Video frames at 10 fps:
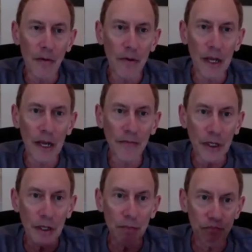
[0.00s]
they have to
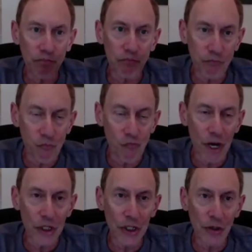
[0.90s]
keep
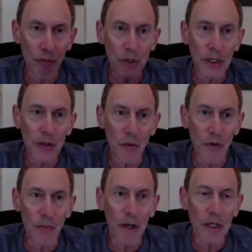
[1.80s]
raising or putting in more
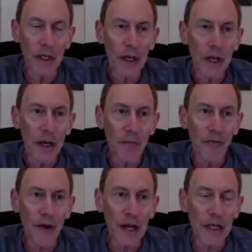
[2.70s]
money and
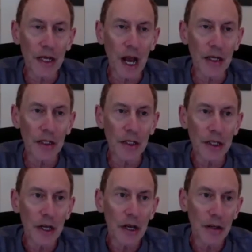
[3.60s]
providing guidance.